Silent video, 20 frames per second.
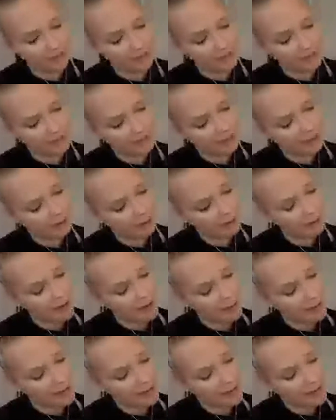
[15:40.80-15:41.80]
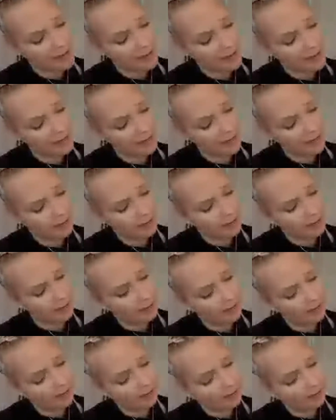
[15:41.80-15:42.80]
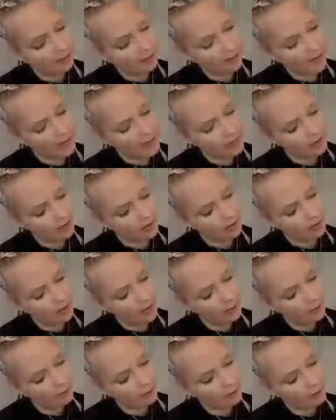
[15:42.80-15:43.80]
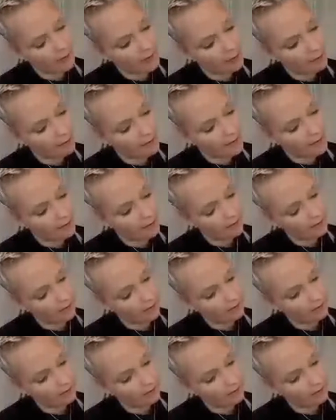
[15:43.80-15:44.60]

So I'm adding a layer of gray paint